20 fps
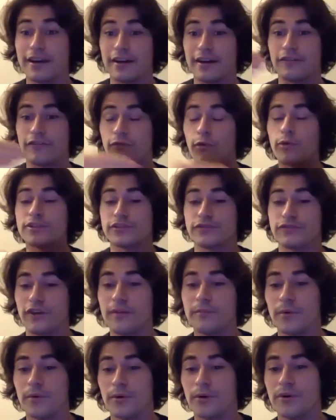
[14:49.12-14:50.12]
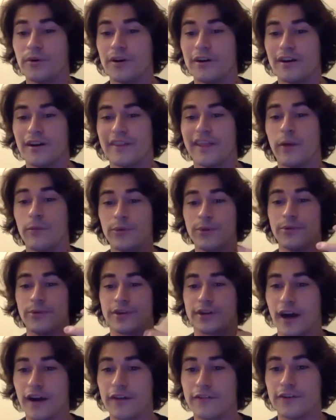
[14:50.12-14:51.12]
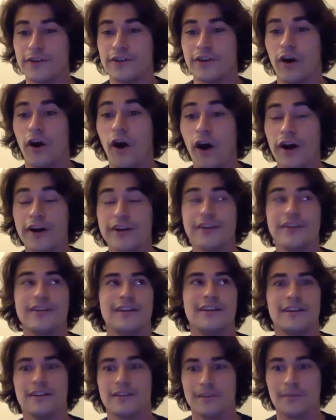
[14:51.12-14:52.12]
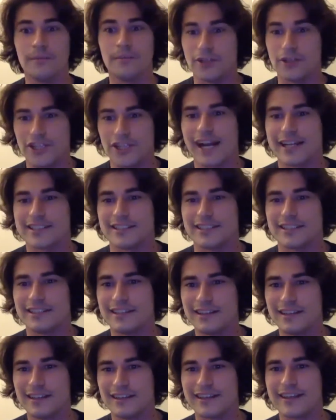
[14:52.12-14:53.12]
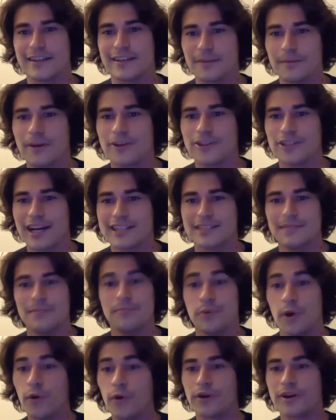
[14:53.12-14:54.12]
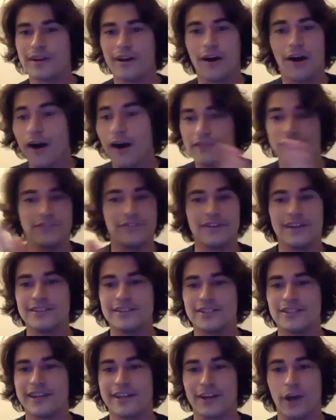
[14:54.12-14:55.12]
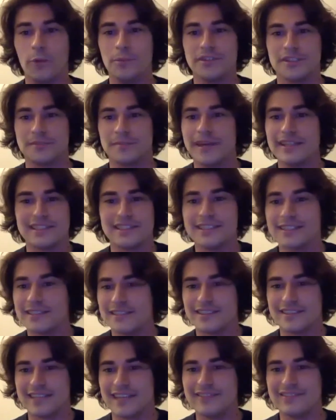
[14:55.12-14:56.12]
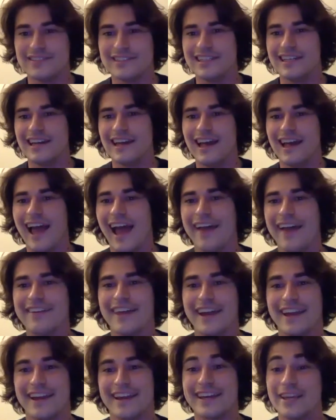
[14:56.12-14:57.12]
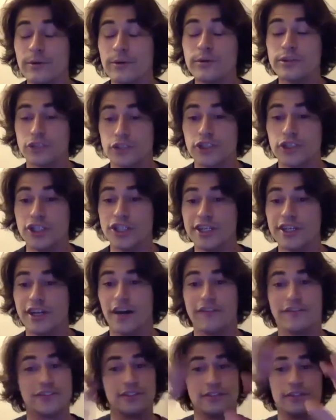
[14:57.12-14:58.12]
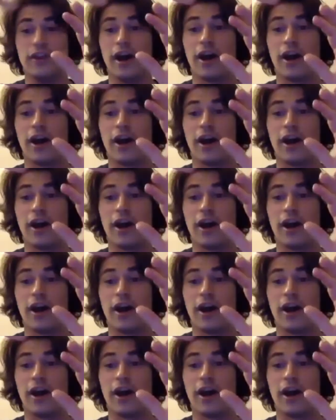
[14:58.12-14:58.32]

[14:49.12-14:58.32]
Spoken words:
forced fumble that we recovered on Lamar Jackson. like Lamar Jackson broke off into like open space. He's the safety, and like he was good enough to not